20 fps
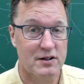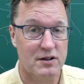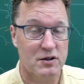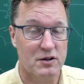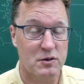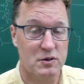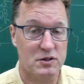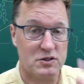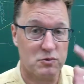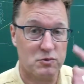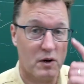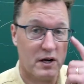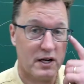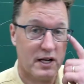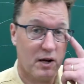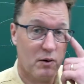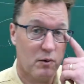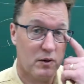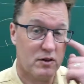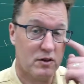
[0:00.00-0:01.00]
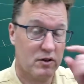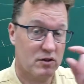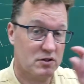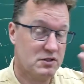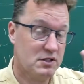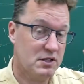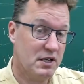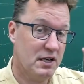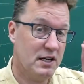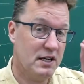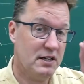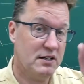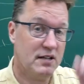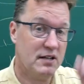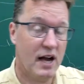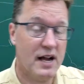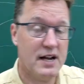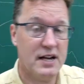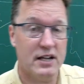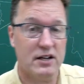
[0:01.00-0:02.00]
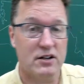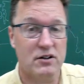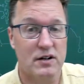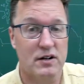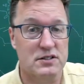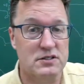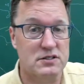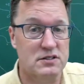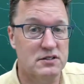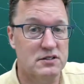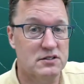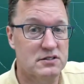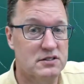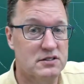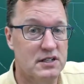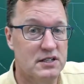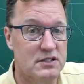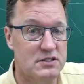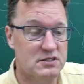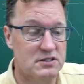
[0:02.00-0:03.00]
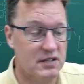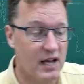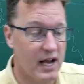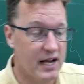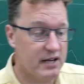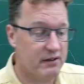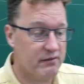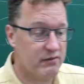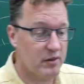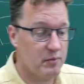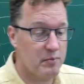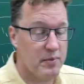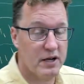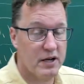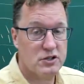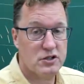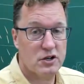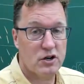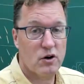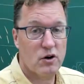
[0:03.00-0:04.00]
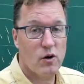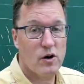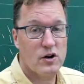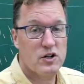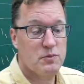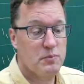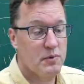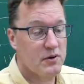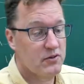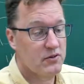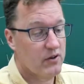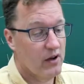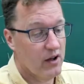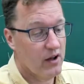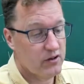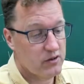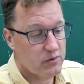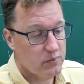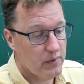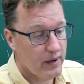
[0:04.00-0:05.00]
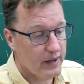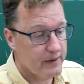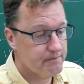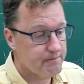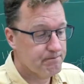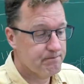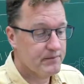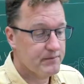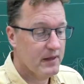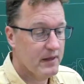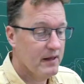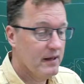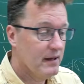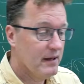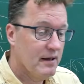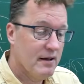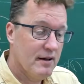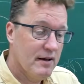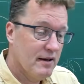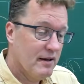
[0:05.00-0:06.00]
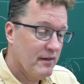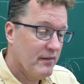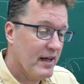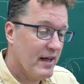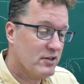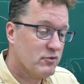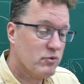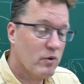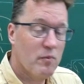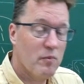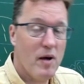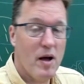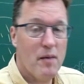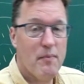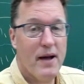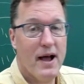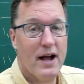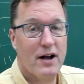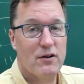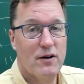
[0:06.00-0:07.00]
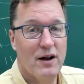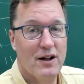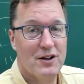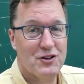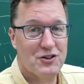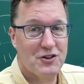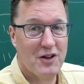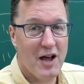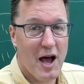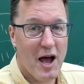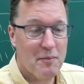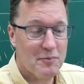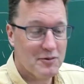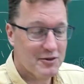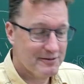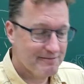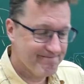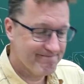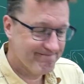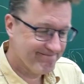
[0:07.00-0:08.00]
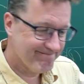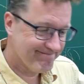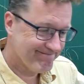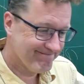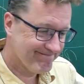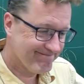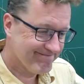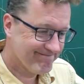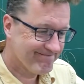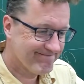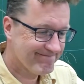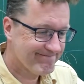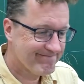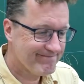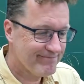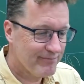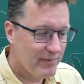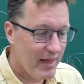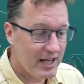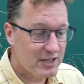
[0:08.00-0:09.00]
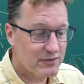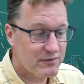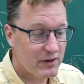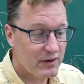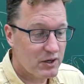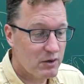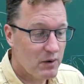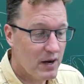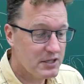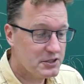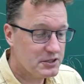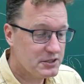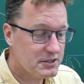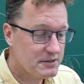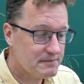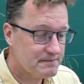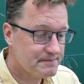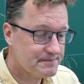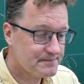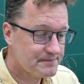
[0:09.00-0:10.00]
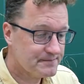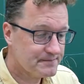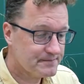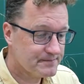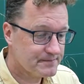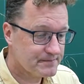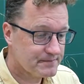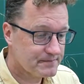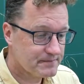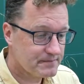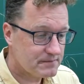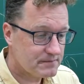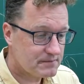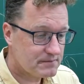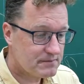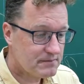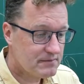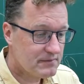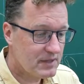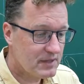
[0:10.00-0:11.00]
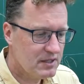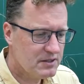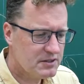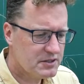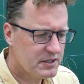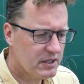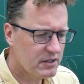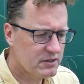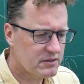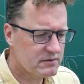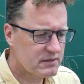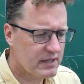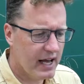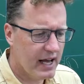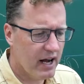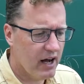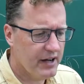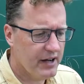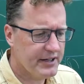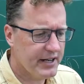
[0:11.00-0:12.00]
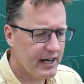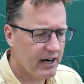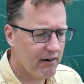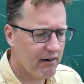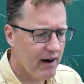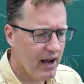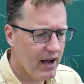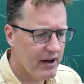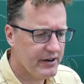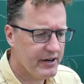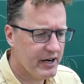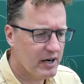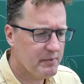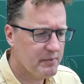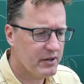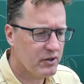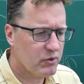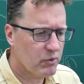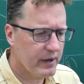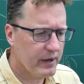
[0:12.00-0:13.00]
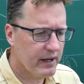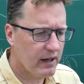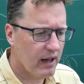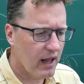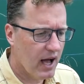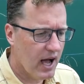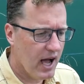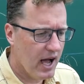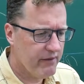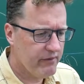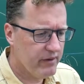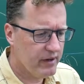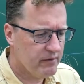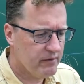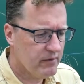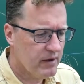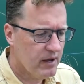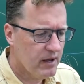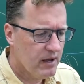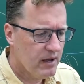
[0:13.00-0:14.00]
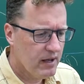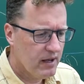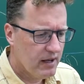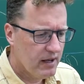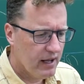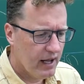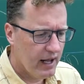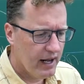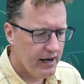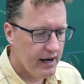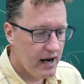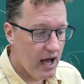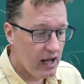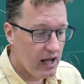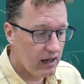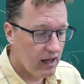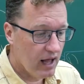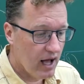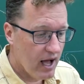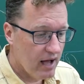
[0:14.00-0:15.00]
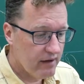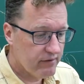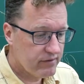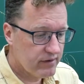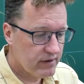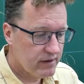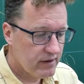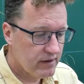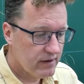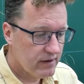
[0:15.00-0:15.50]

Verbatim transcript: who is working with those teeny tiny crystals inside of the picture gorge basalts, but that's where my background stops. Thanks for the question. Still kind of hunting around here between live and and not live.